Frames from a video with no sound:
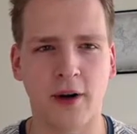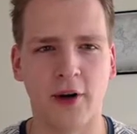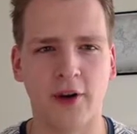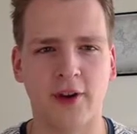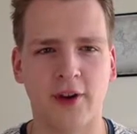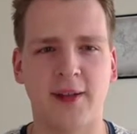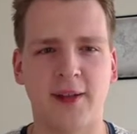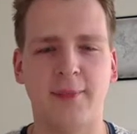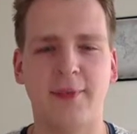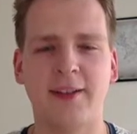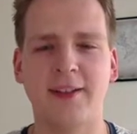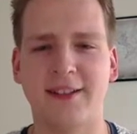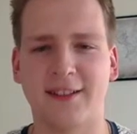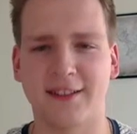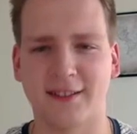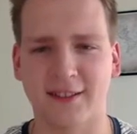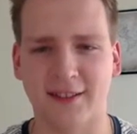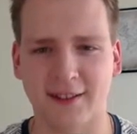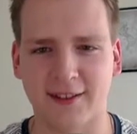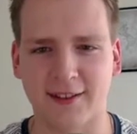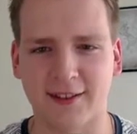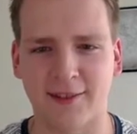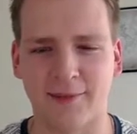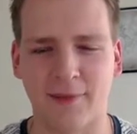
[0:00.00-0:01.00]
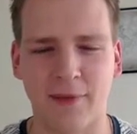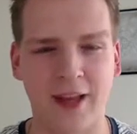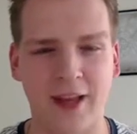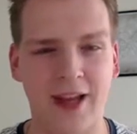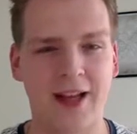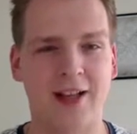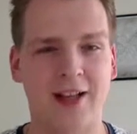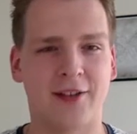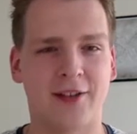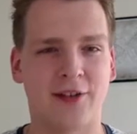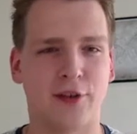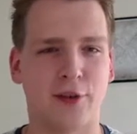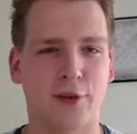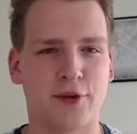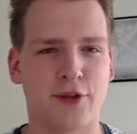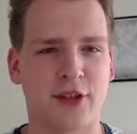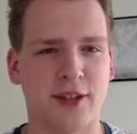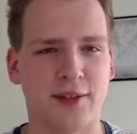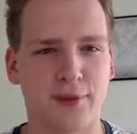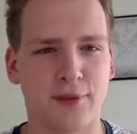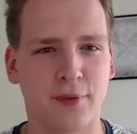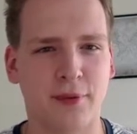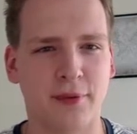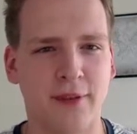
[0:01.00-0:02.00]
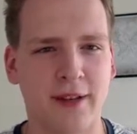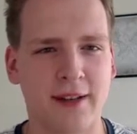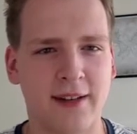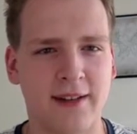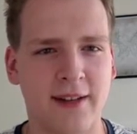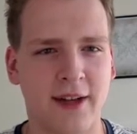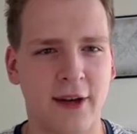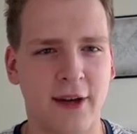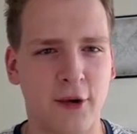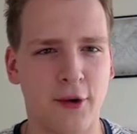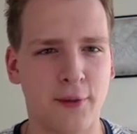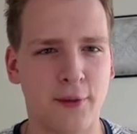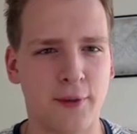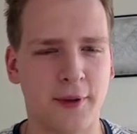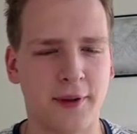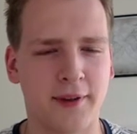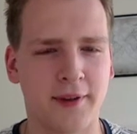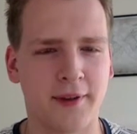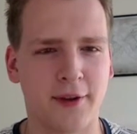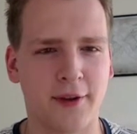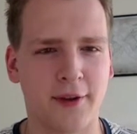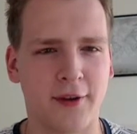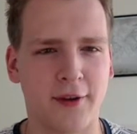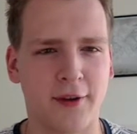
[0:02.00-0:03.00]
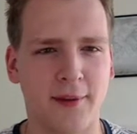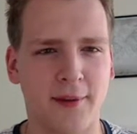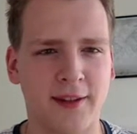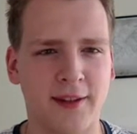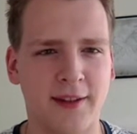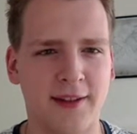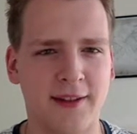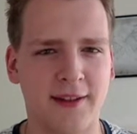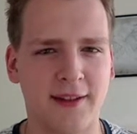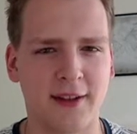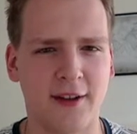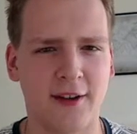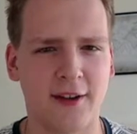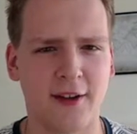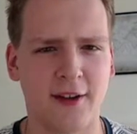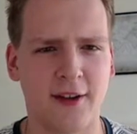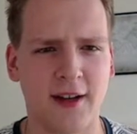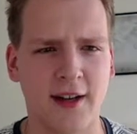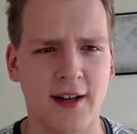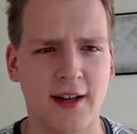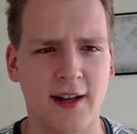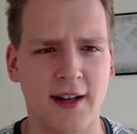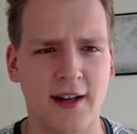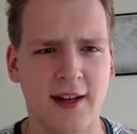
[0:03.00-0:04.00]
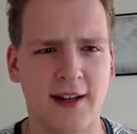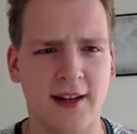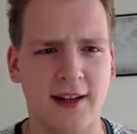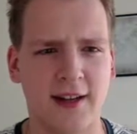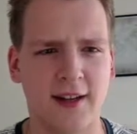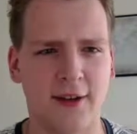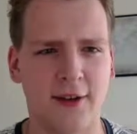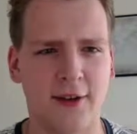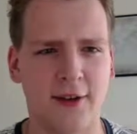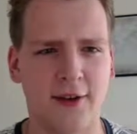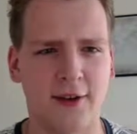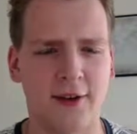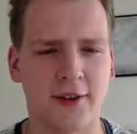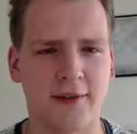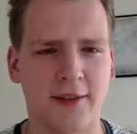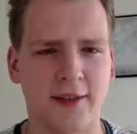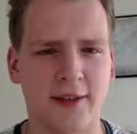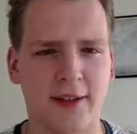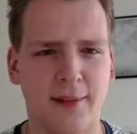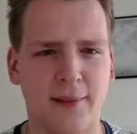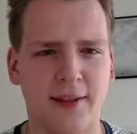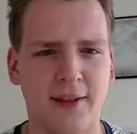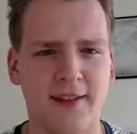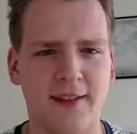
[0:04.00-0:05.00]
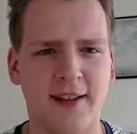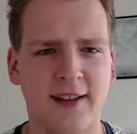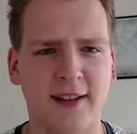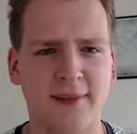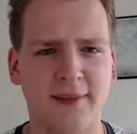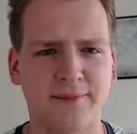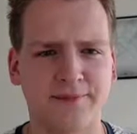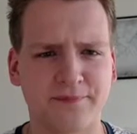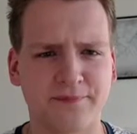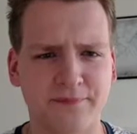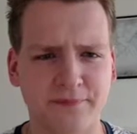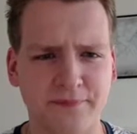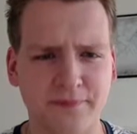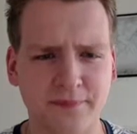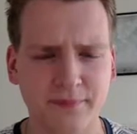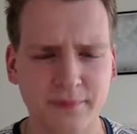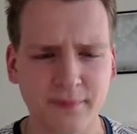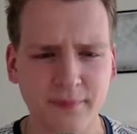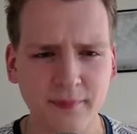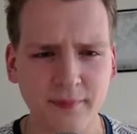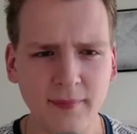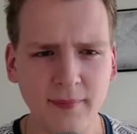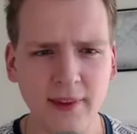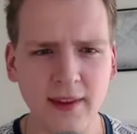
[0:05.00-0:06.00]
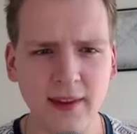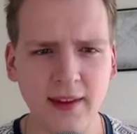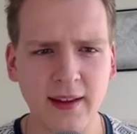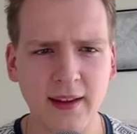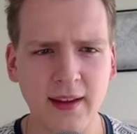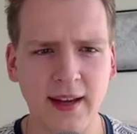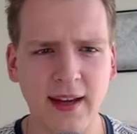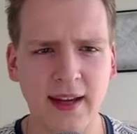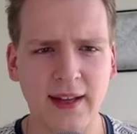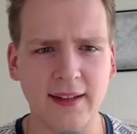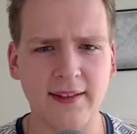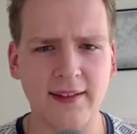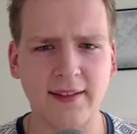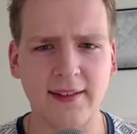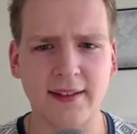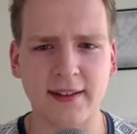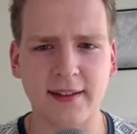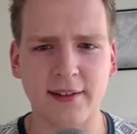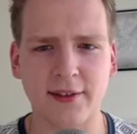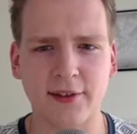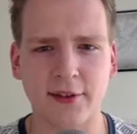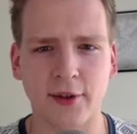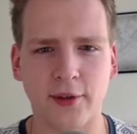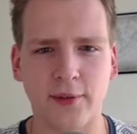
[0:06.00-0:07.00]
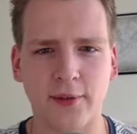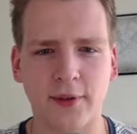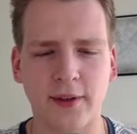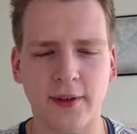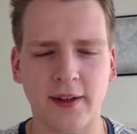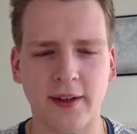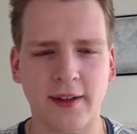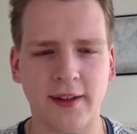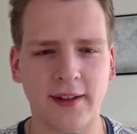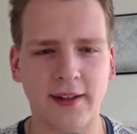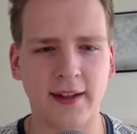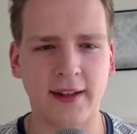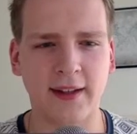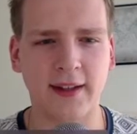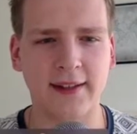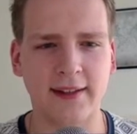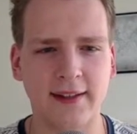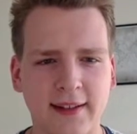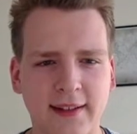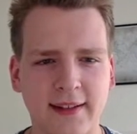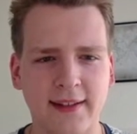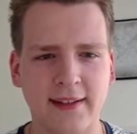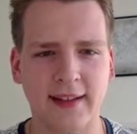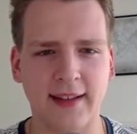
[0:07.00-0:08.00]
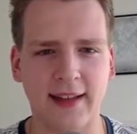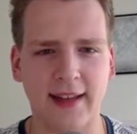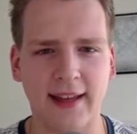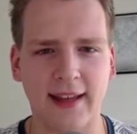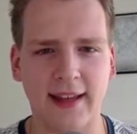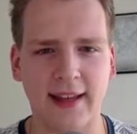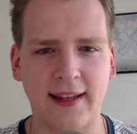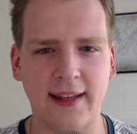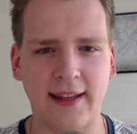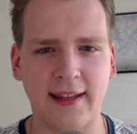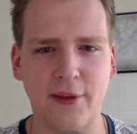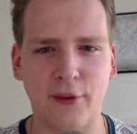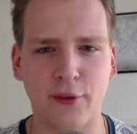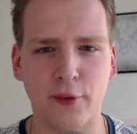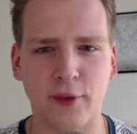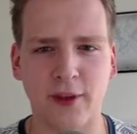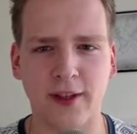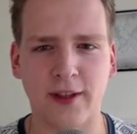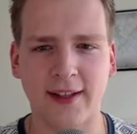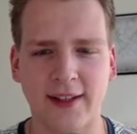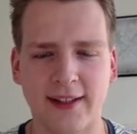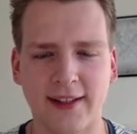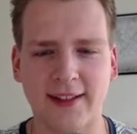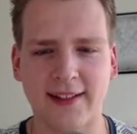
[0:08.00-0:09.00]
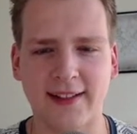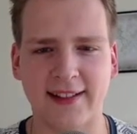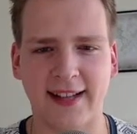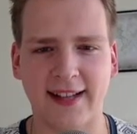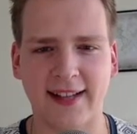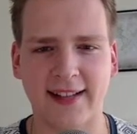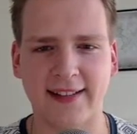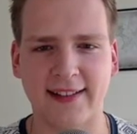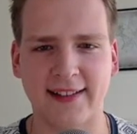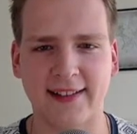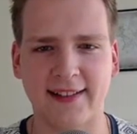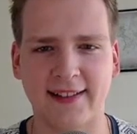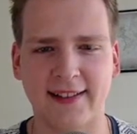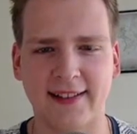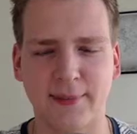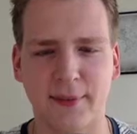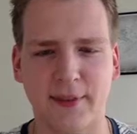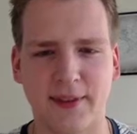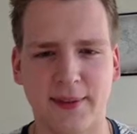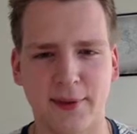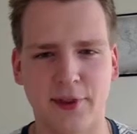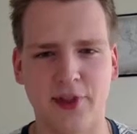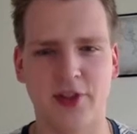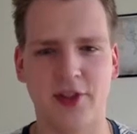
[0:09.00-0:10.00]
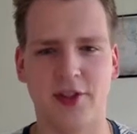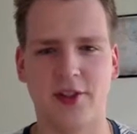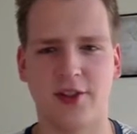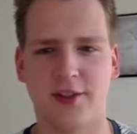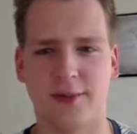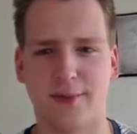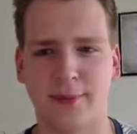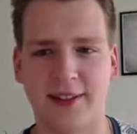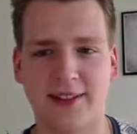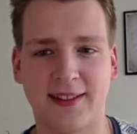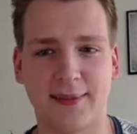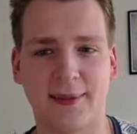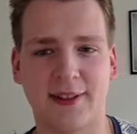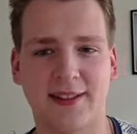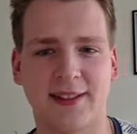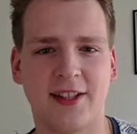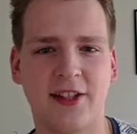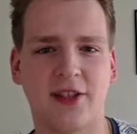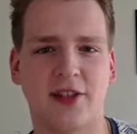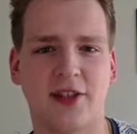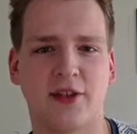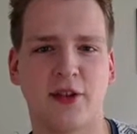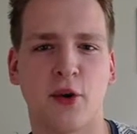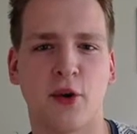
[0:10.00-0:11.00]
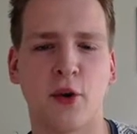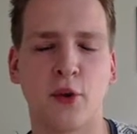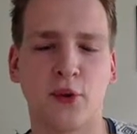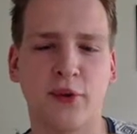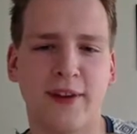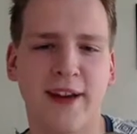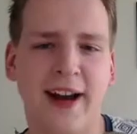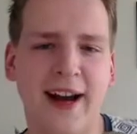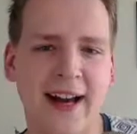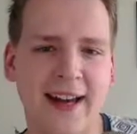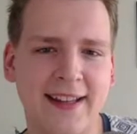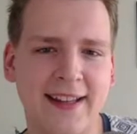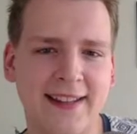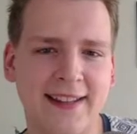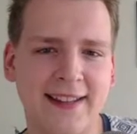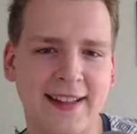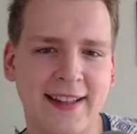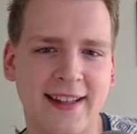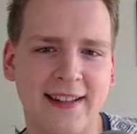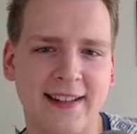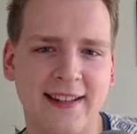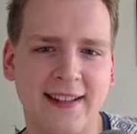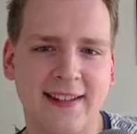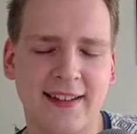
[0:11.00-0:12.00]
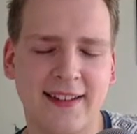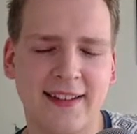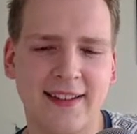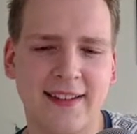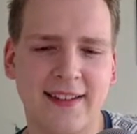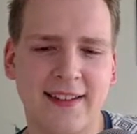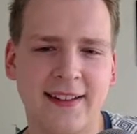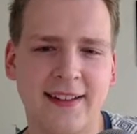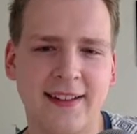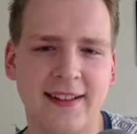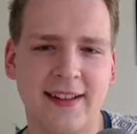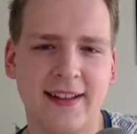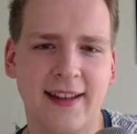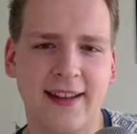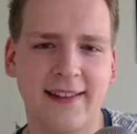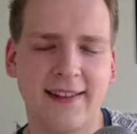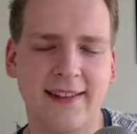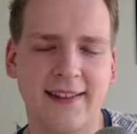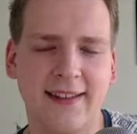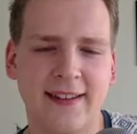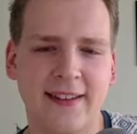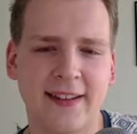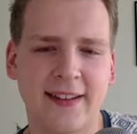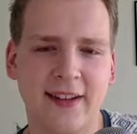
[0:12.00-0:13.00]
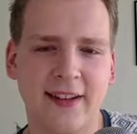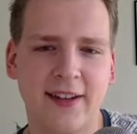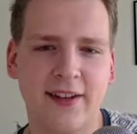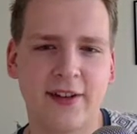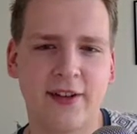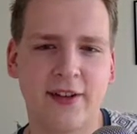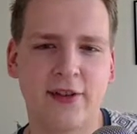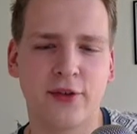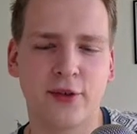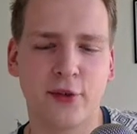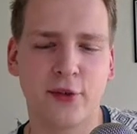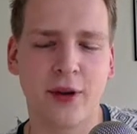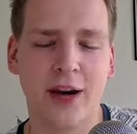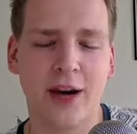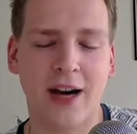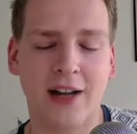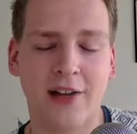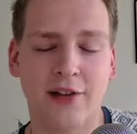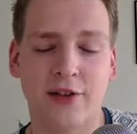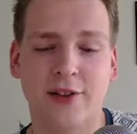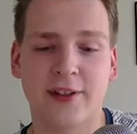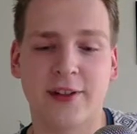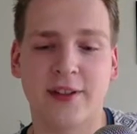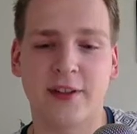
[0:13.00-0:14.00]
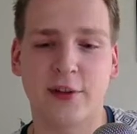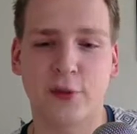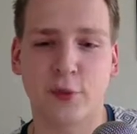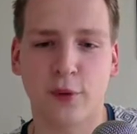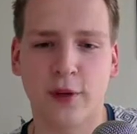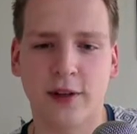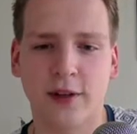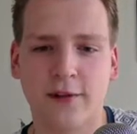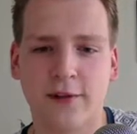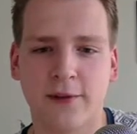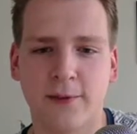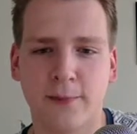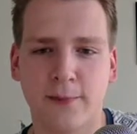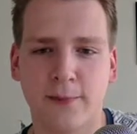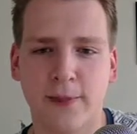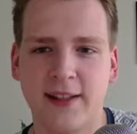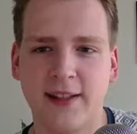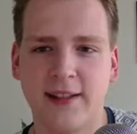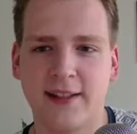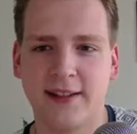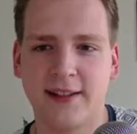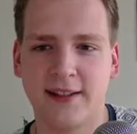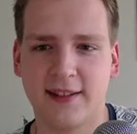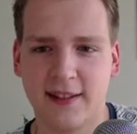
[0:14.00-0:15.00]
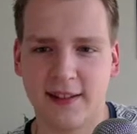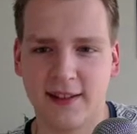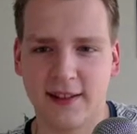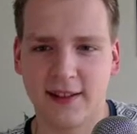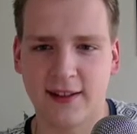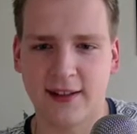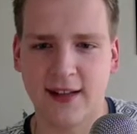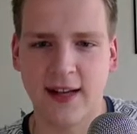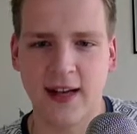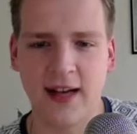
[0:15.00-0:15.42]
Archimedes is. So just for fun, I opened Archimedes here on Wikipedia. And so it is a Greek scientist, mathematician who died in the year 212 BC.